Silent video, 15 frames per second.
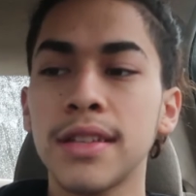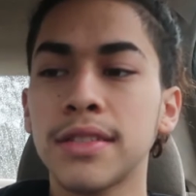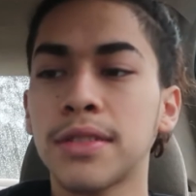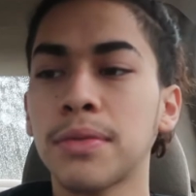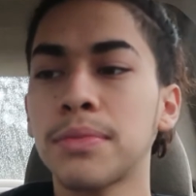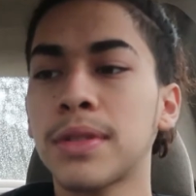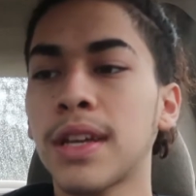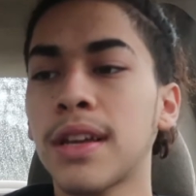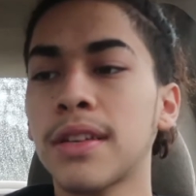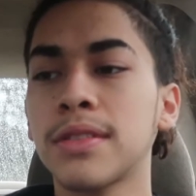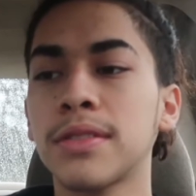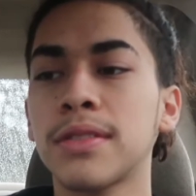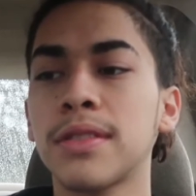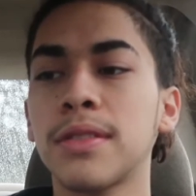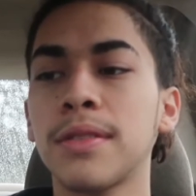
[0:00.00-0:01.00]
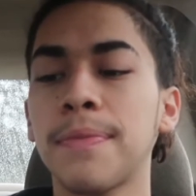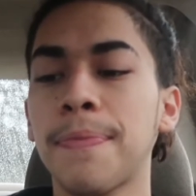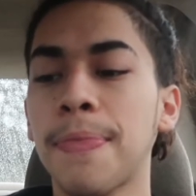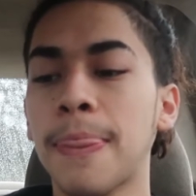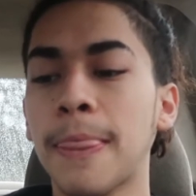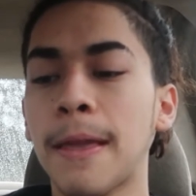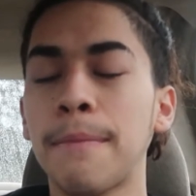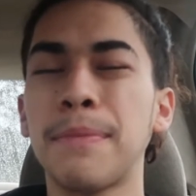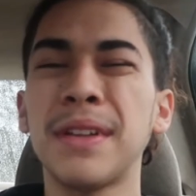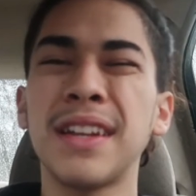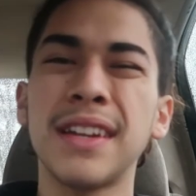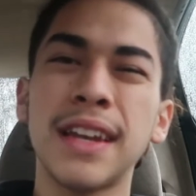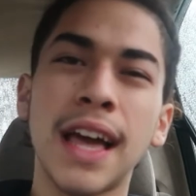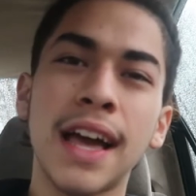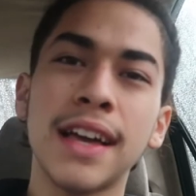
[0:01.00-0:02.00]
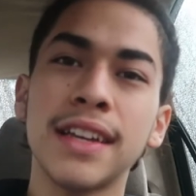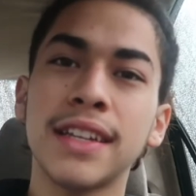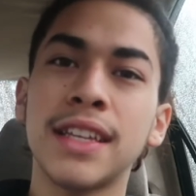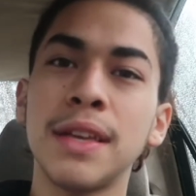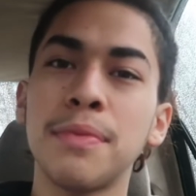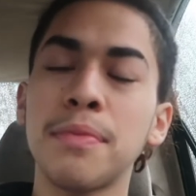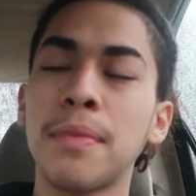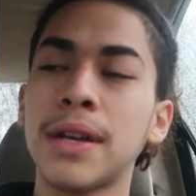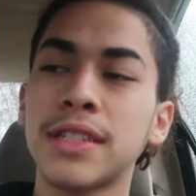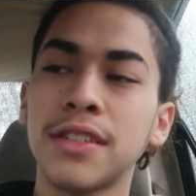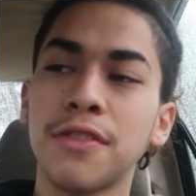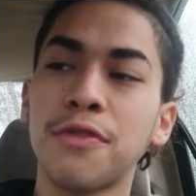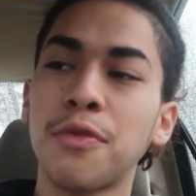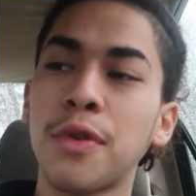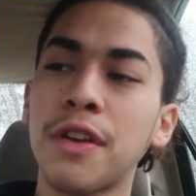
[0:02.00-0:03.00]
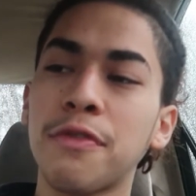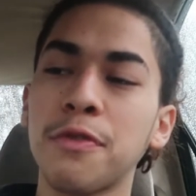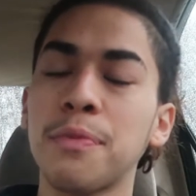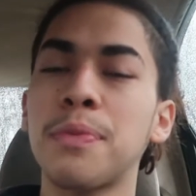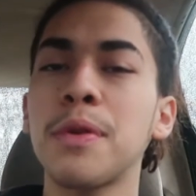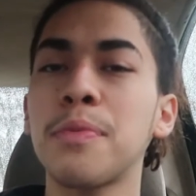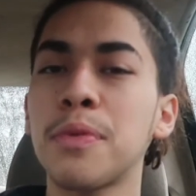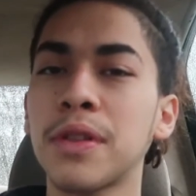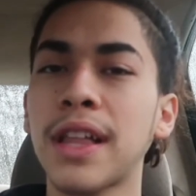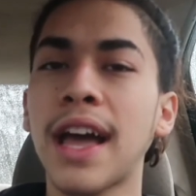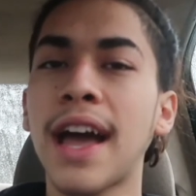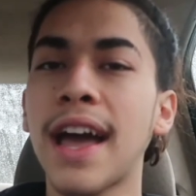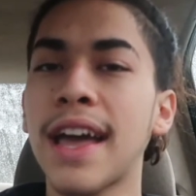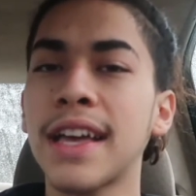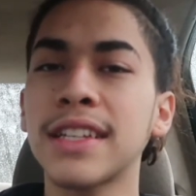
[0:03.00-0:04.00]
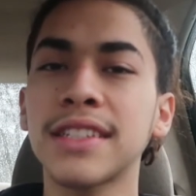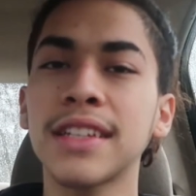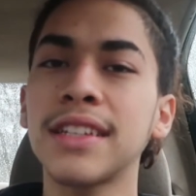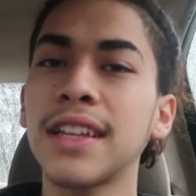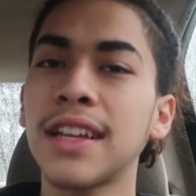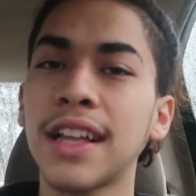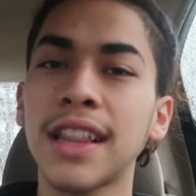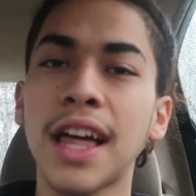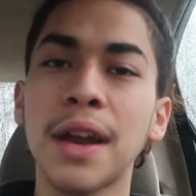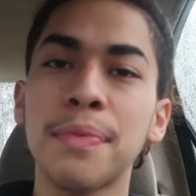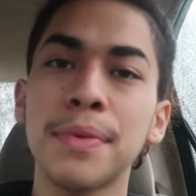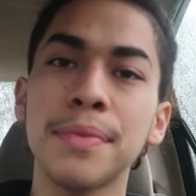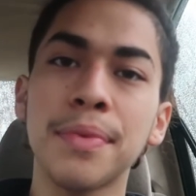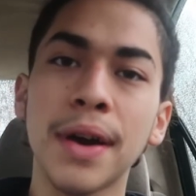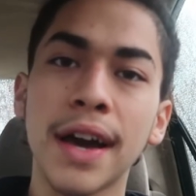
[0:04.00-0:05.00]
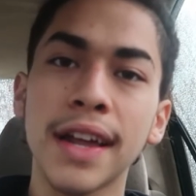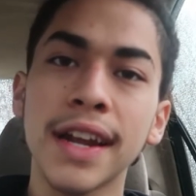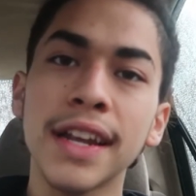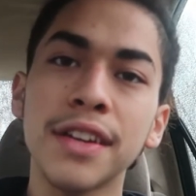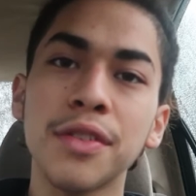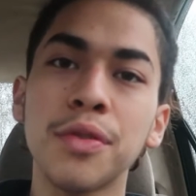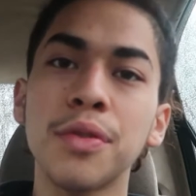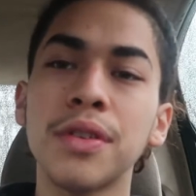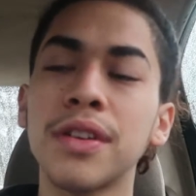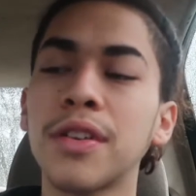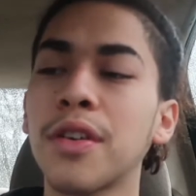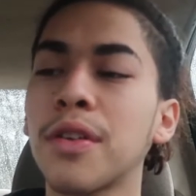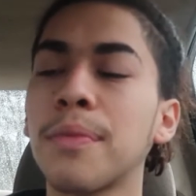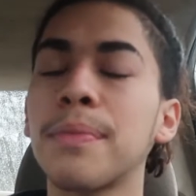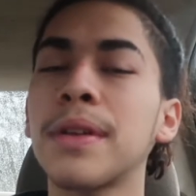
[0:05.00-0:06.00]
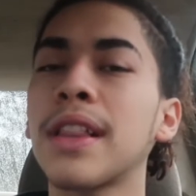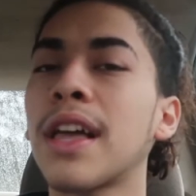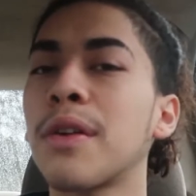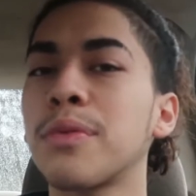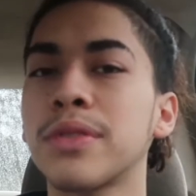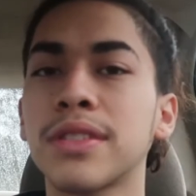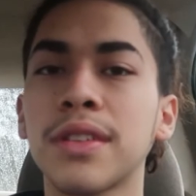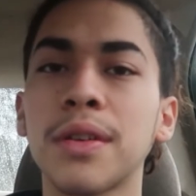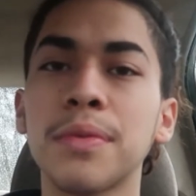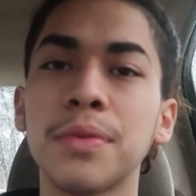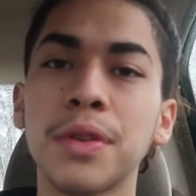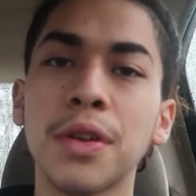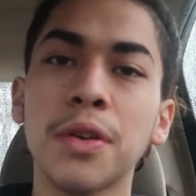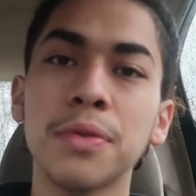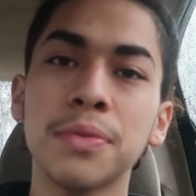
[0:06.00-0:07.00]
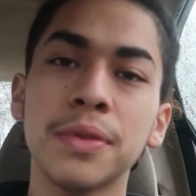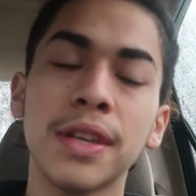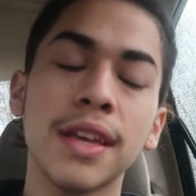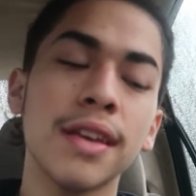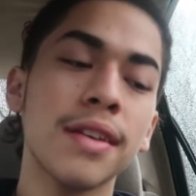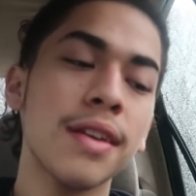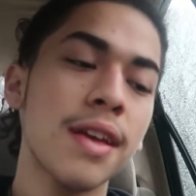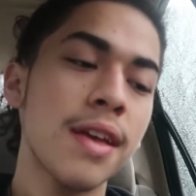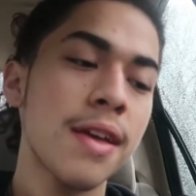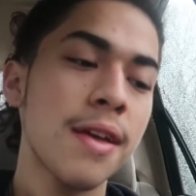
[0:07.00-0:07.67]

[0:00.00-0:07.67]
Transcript: sometimes, but not keeping myself away from people. Like, I ask a lot of people how they doing, or be like, what's up, you know what I'm saying?